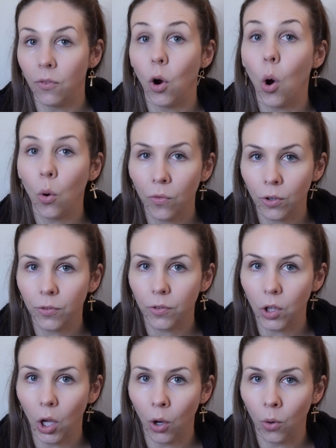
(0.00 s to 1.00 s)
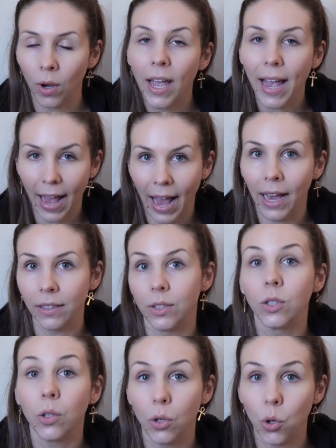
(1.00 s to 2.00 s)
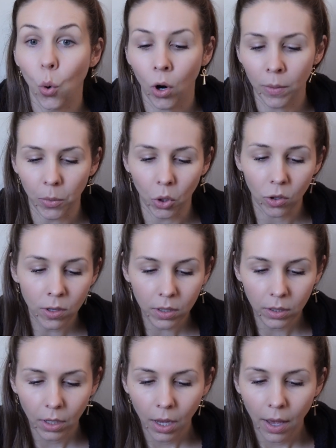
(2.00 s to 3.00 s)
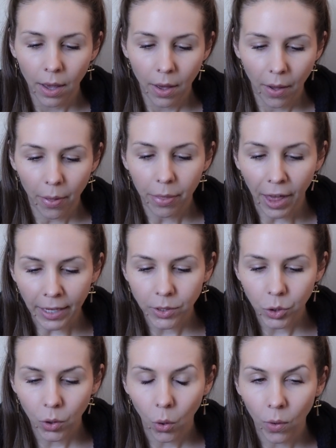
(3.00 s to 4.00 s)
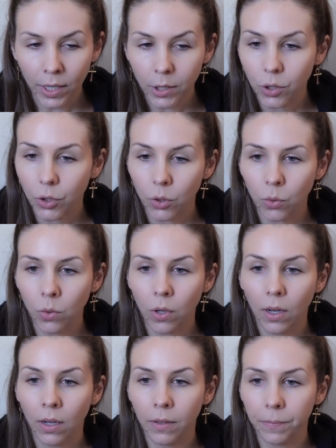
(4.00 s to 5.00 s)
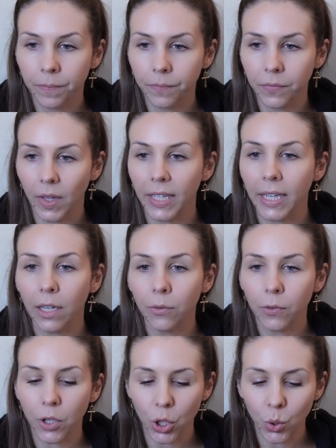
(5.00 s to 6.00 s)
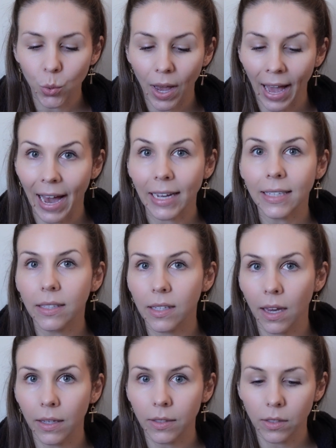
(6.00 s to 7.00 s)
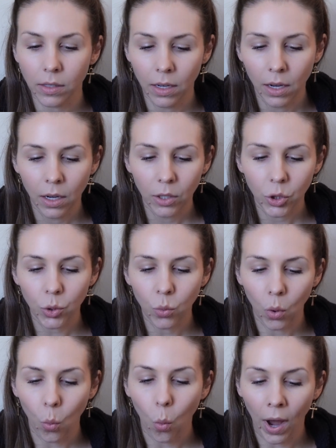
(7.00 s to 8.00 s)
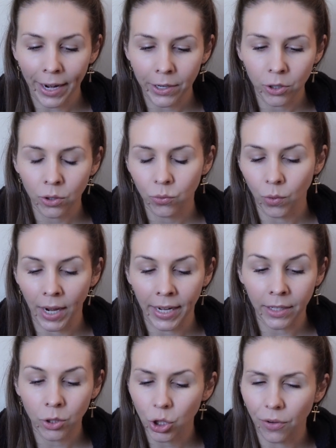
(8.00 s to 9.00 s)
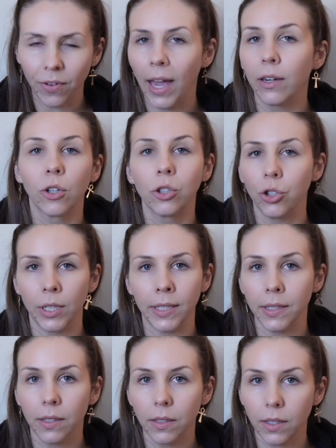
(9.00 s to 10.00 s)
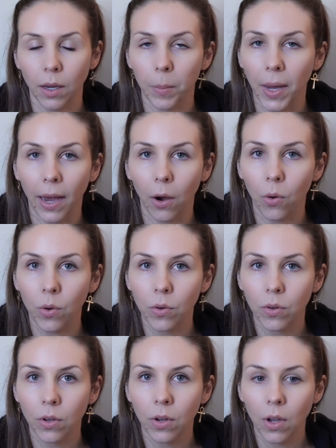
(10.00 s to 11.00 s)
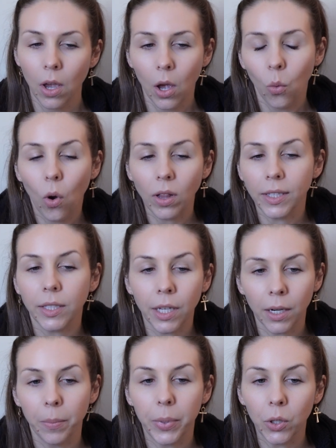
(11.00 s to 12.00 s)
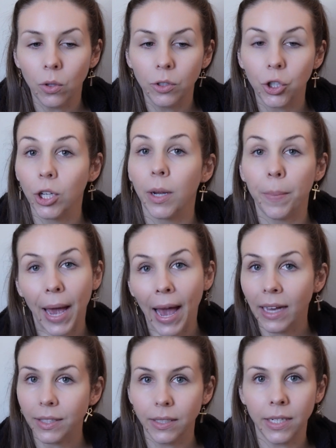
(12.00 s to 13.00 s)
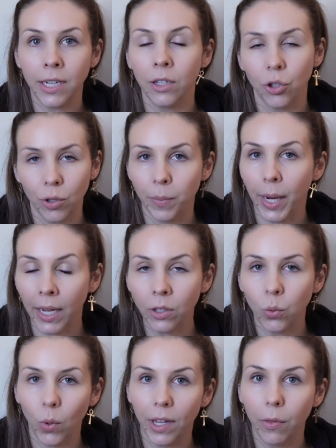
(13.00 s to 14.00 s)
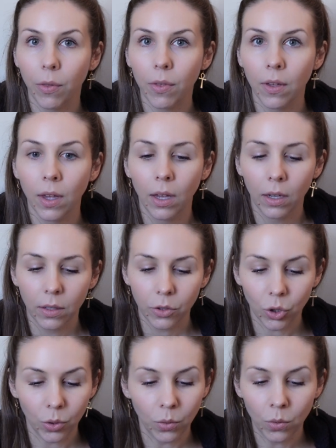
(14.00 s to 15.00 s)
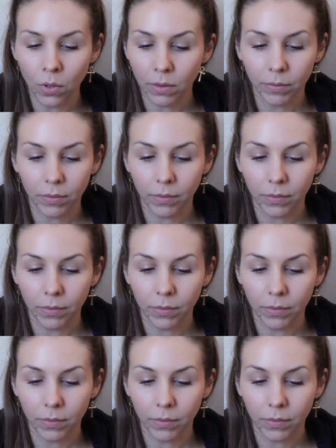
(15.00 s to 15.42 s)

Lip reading: of overflow as normal. That's going to give you access to a wider range of energies somehow. Well, it's going to build your capacity and your bandwidth to